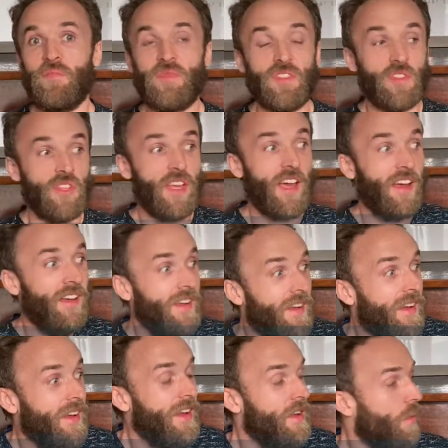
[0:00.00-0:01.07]
So yeah,
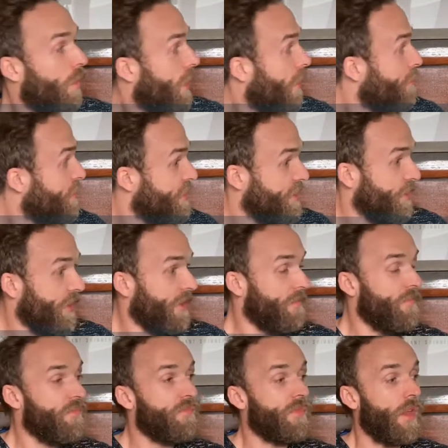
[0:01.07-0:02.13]
what I've been doing,
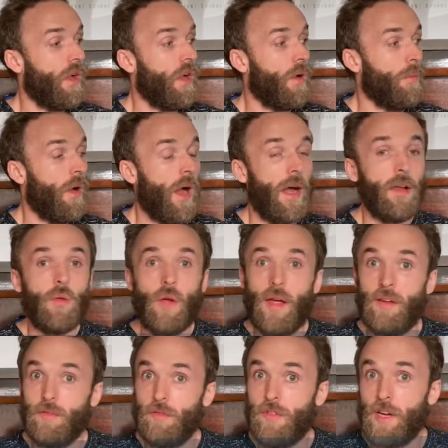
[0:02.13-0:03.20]
I don't
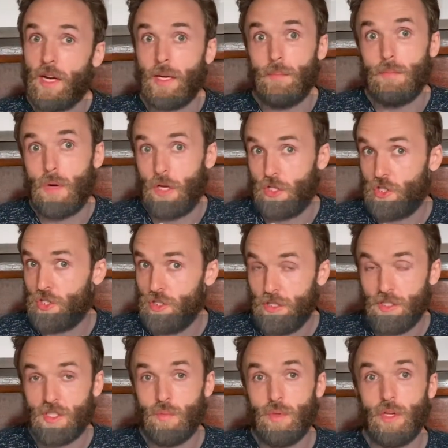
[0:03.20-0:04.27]
have very much
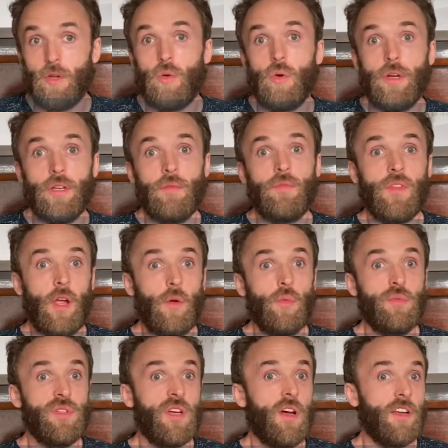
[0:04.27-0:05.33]
into Bitcoin, I would
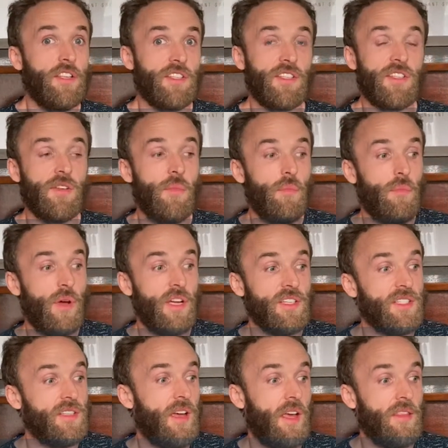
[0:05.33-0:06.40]
be honest, but
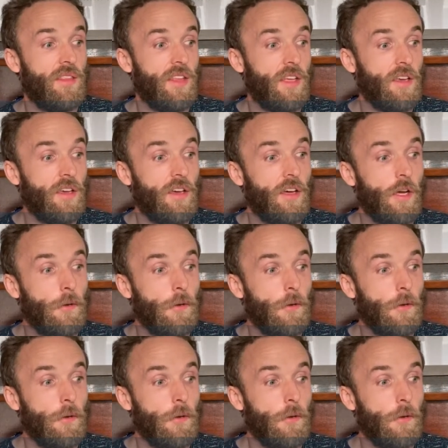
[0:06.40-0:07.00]
I think